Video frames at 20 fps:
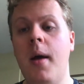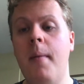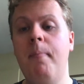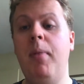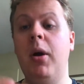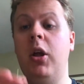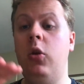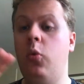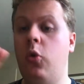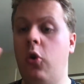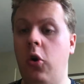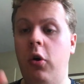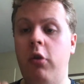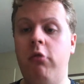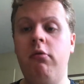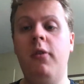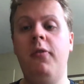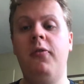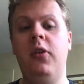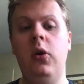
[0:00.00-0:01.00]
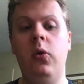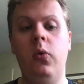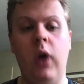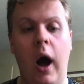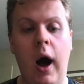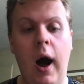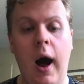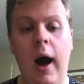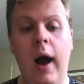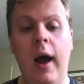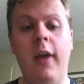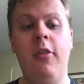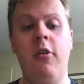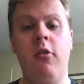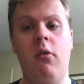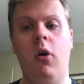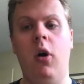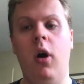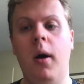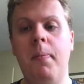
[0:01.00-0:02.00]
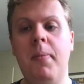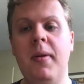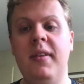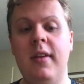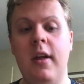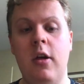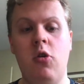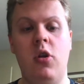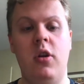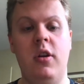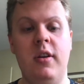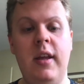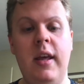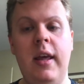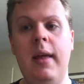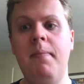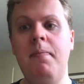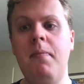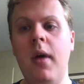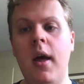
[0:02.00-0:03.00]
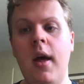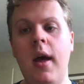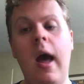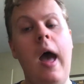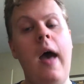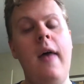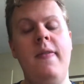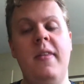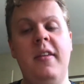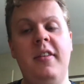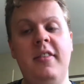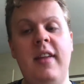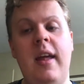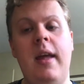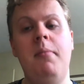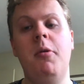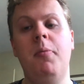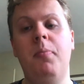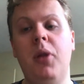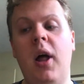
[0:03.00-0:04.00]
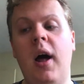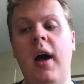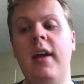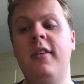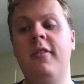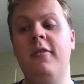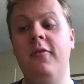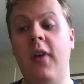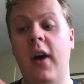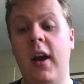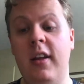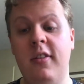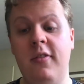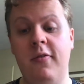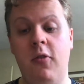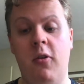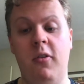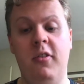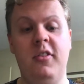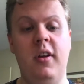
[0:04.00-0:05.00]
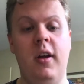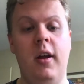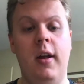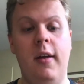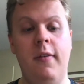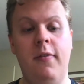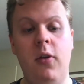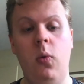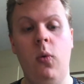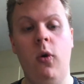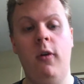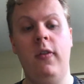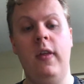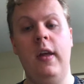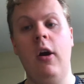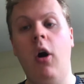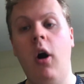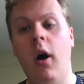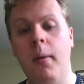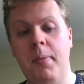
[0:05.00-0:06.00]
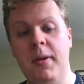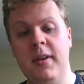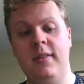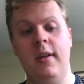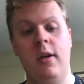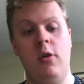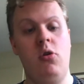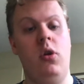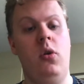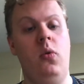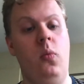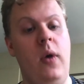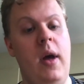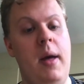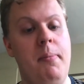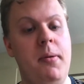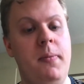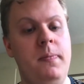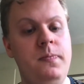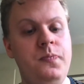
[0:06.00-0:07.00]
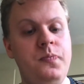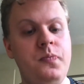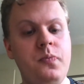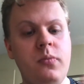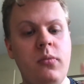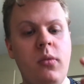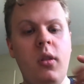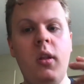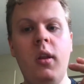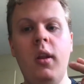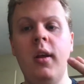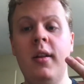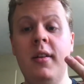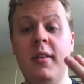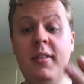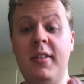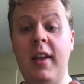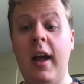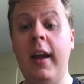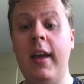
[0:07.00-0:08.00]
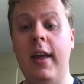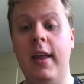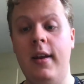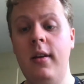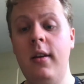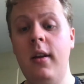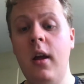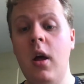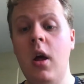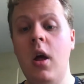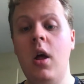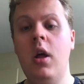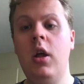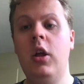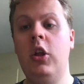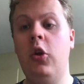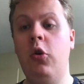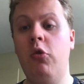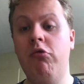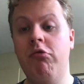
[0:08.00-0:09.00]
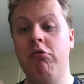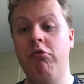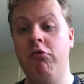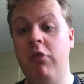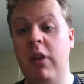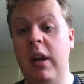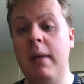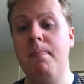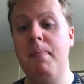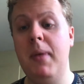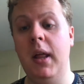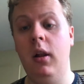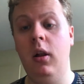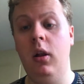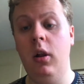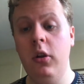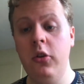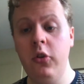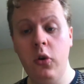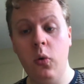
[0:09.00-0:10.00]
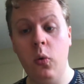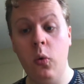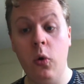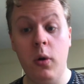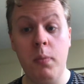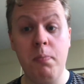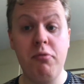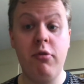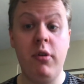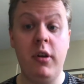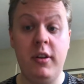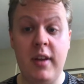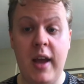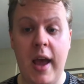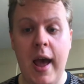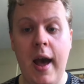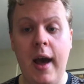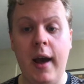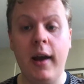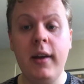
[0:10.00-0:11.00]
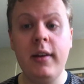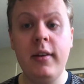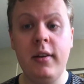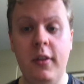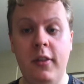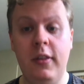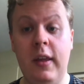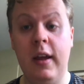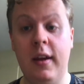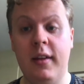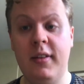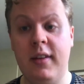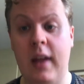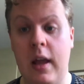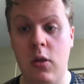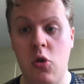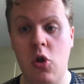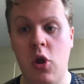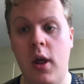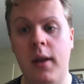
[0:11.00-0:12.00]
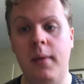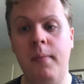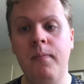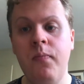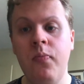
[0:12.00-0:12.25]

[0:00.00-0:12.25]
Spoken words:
but you could refute either opposition team, and the same applies vice versa if you are the opposition whip. Second, you rebuild or protect the extension.